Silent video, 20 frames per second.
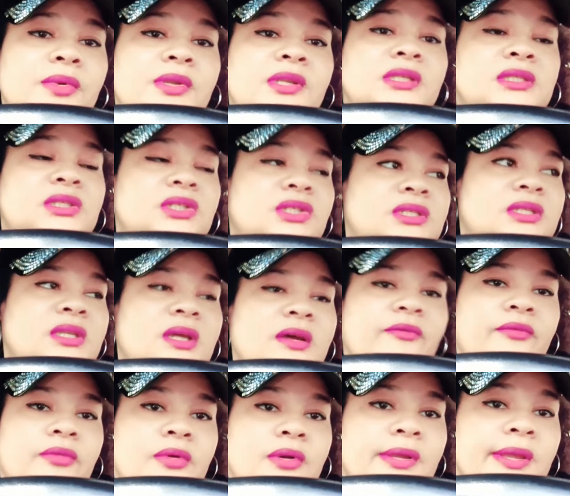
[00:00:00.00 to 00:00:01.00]
and it's just not
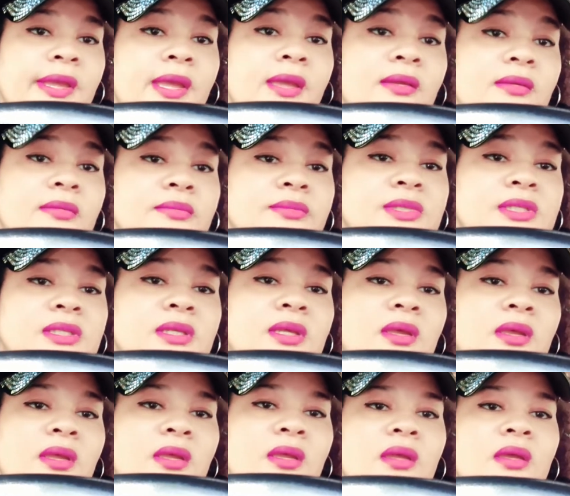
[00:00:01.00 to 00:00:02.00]
for the games.
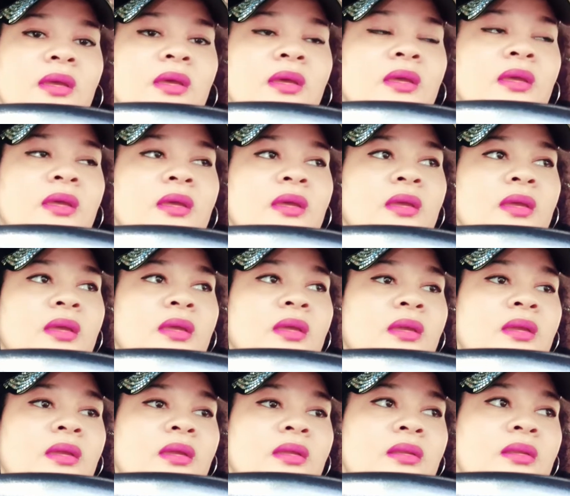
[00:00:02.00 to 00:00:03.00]

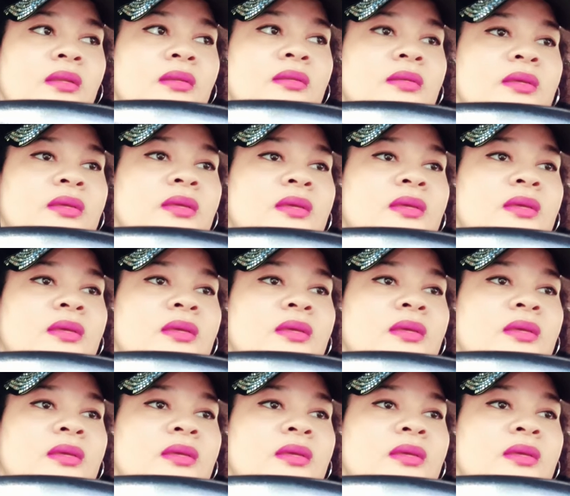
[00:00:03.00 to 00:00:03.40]
And